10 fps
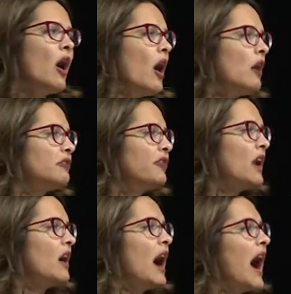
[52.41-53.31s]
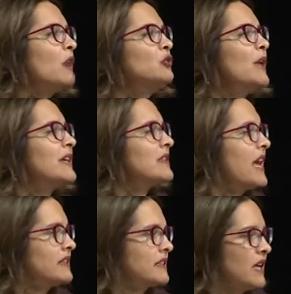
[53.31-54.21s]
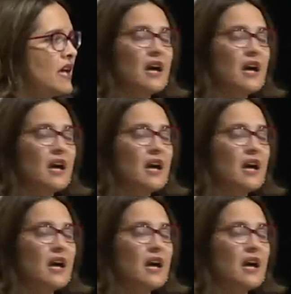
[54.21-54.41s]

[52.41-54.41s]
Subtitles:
of how do we assess